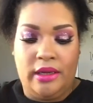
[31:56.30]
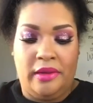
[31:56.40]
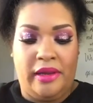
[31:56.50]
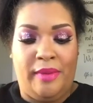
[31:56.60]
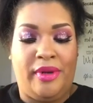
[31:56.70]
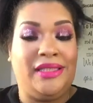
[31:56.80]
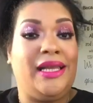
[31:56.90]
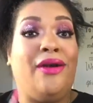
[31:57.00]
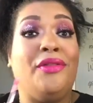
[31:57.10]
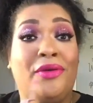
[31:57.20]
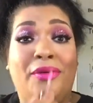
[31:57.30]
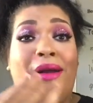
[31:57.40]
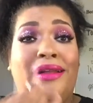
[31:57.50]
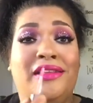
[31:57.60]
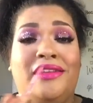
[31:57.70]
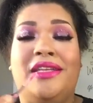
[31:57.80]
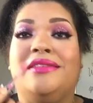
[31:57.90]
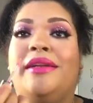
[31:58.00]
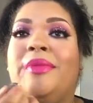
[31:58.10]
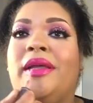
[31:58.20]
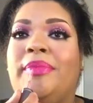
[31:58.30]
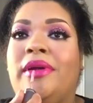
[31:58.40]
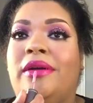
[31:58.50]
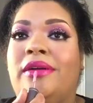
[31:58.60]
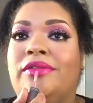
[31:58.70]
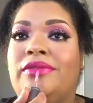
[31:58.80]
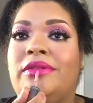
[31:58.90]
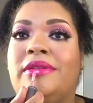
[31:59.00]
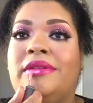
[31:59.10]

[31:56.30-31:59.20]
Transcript: And then I'm going to take all the credits in the inside of the lip off.